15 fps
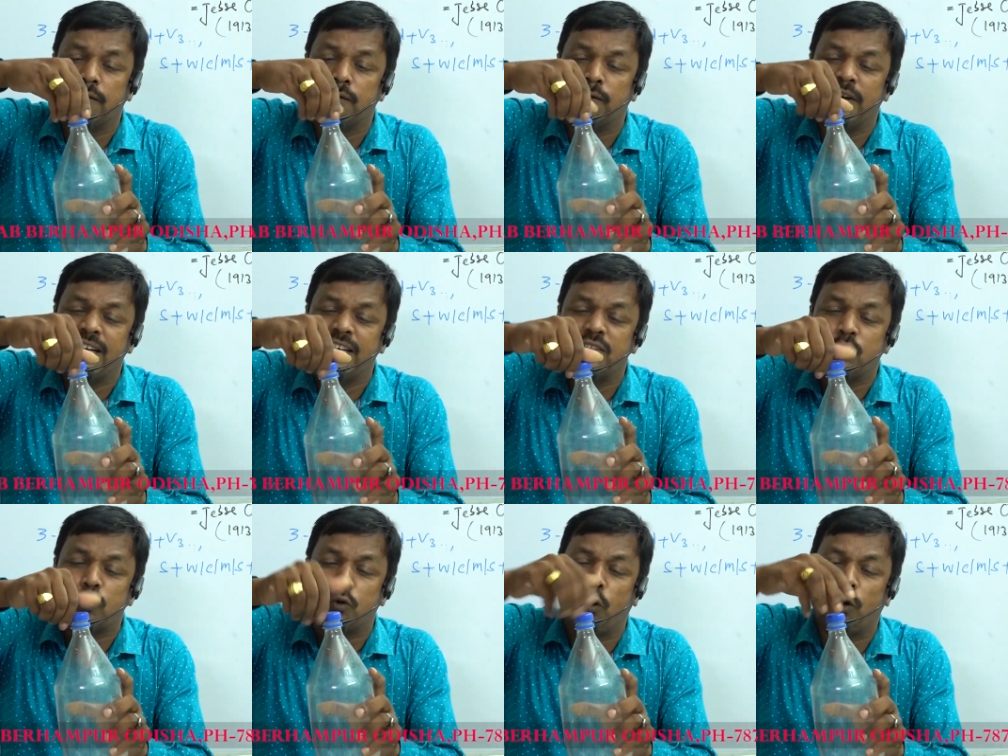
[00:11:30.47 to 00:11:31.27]
very
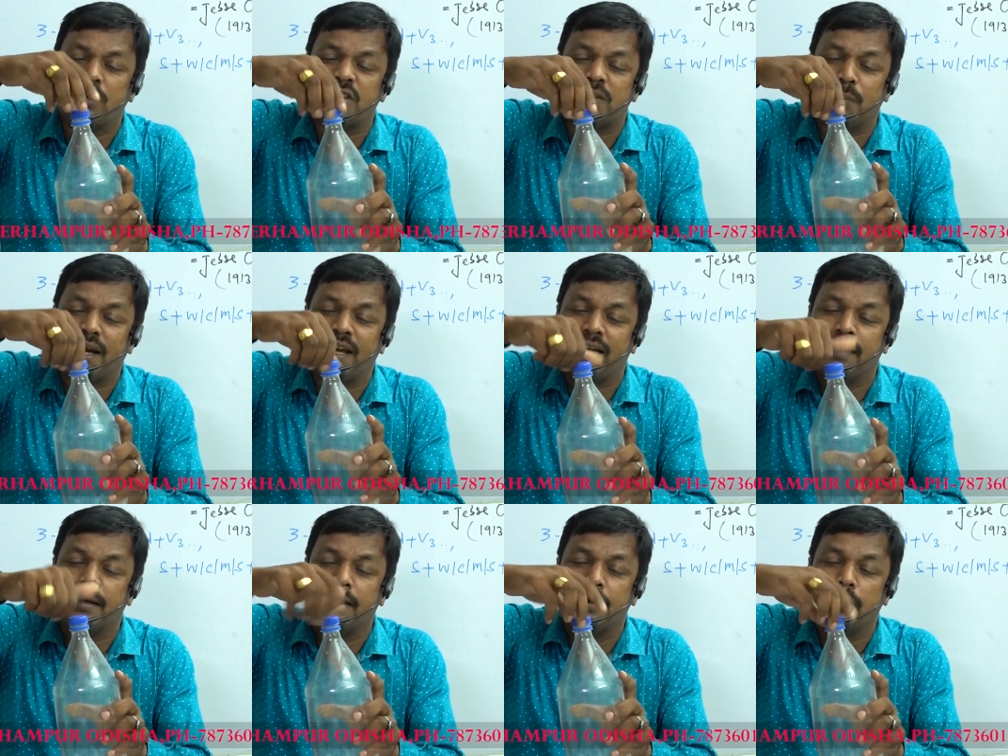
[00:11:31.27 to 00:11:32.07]
strong smile.
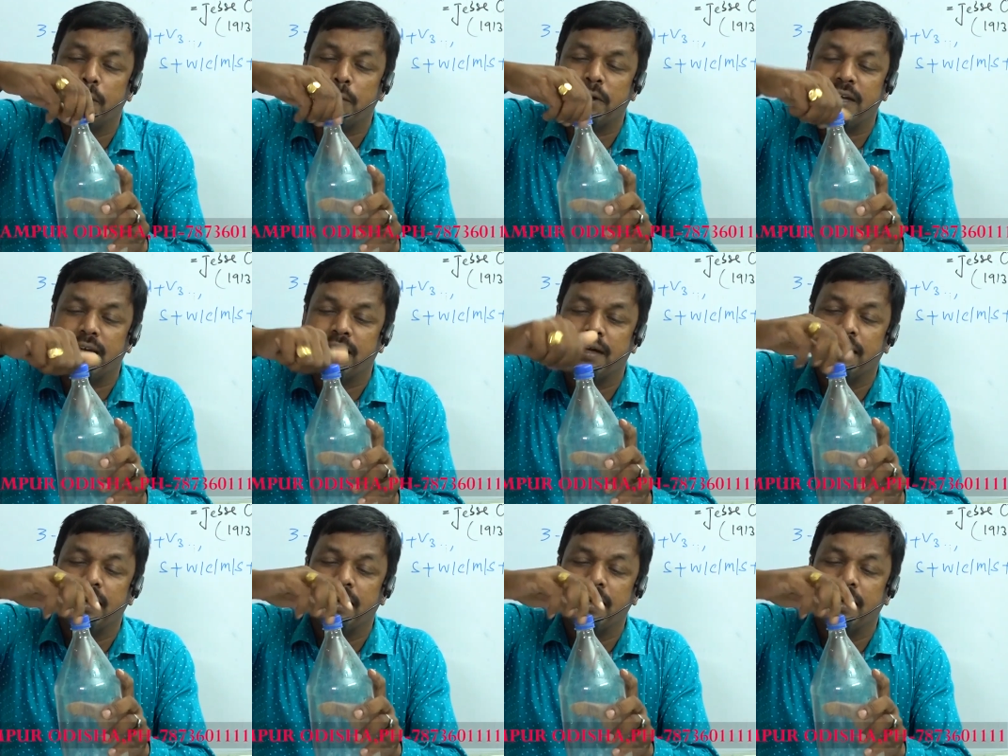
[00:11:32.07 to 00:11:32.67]
Okay.